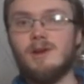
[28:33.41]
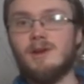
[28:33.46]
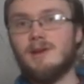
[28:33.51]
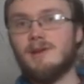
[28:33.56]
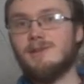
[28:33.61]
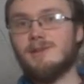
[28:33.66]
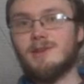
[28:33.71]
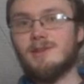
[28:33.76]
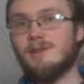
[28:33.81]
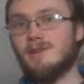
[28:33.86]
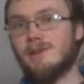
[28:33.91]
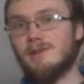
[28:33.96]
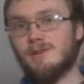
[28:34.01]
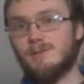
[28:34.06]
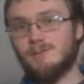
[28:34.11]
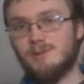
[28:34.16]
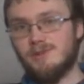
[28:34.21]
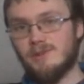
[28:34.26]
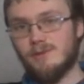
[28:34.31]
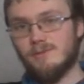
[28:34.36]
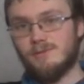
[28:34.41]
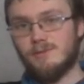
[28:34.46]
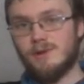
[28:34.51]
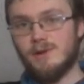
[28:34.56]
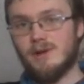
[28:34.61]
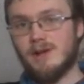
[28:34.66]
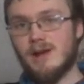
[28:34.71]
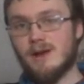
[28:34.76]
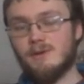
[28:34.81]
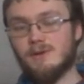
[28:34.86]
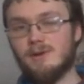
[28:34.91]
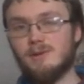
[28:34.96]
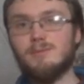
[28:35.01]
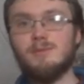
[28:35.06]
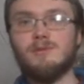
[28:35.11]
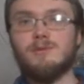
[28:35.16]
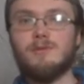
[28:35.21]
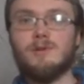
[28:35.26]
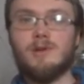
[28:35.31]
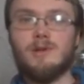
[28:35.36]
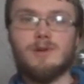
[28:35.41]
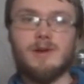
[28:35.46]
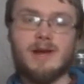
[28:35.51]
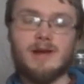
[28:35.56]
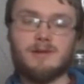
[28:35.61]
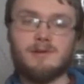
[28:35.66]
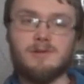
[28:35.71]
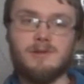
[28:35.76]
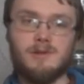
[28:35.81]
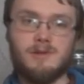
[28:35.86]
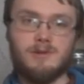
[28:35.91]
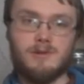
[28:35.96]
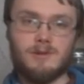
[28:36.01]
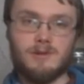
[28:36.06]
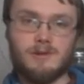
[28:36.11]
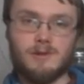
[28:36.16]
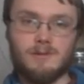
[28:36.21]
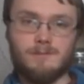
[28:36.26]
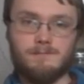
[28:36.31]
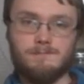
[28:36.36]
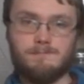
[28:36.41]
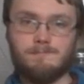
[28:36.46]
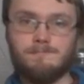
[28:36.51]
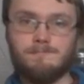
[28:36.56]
and then let them sit for an hour before you actually cook them.